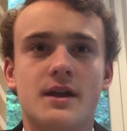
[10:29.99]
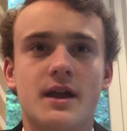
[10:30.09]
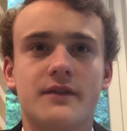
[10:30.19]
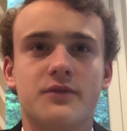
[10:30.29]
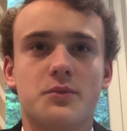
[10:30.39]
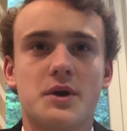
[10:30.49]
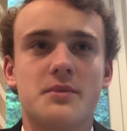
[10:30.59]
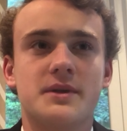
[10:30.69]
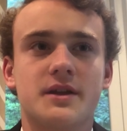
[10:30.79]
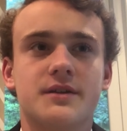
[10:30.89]
and for well
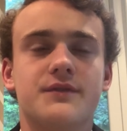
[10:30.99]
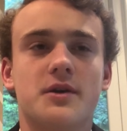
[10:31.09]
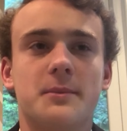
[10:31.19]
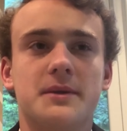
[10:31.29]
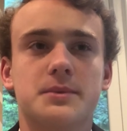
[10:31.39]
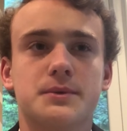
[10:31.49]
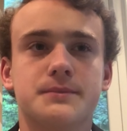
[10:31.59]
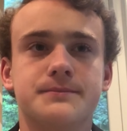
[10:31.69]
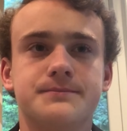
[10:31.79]
being of all people.